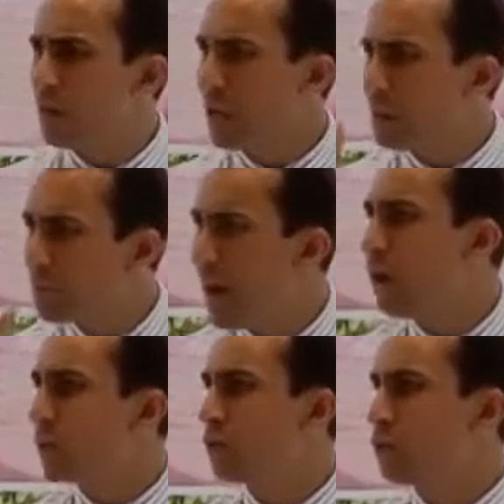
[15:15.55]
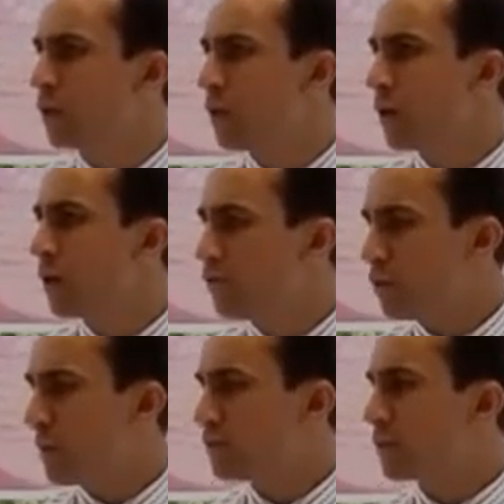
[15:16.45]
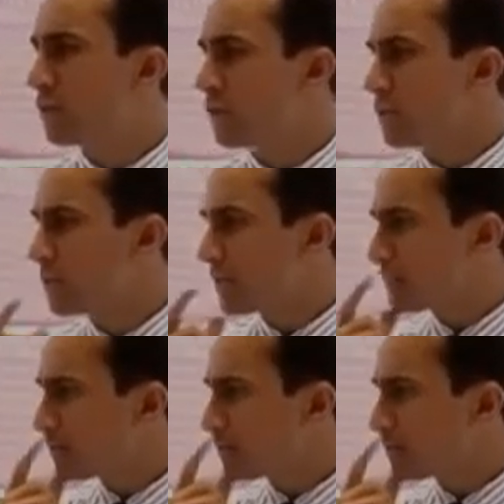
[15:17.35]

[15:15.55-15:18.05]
empower you for my service.